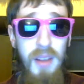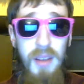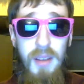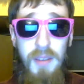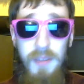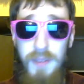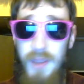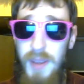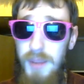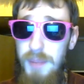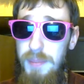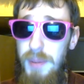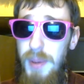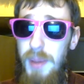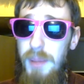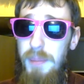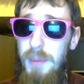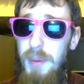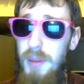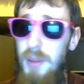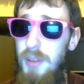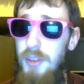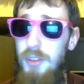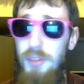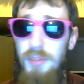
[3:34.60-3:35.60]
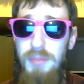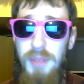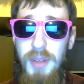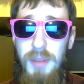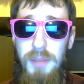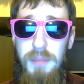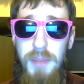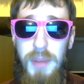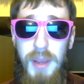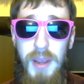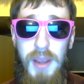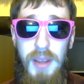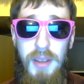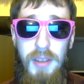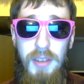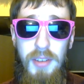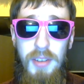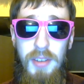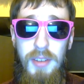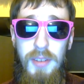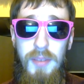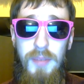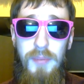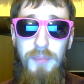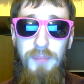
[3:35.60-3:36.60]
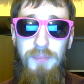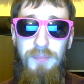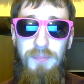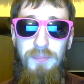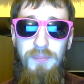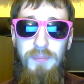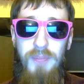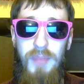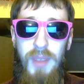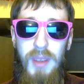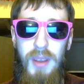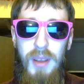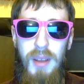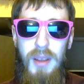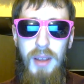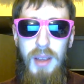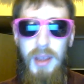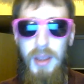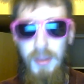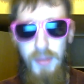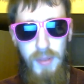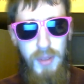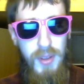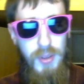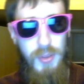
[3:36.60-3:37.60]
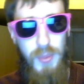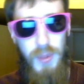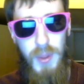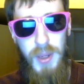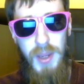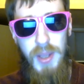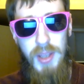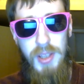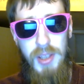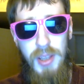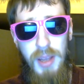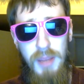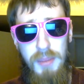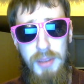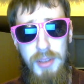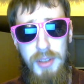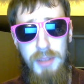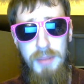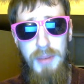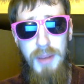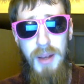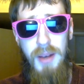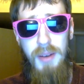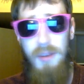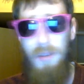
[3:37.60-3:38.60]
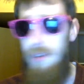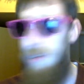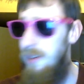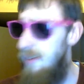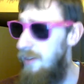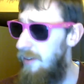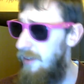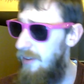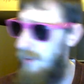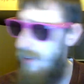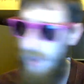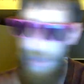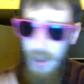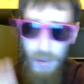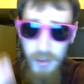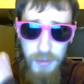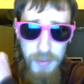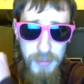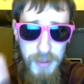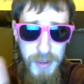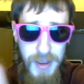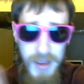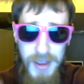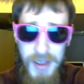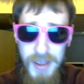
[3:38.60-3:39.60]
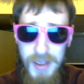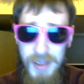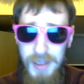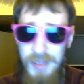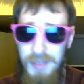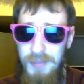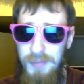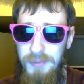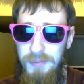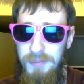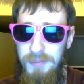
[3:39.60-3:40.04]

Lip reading: Feed people and spread peace. If that's what Islam is about, count me in.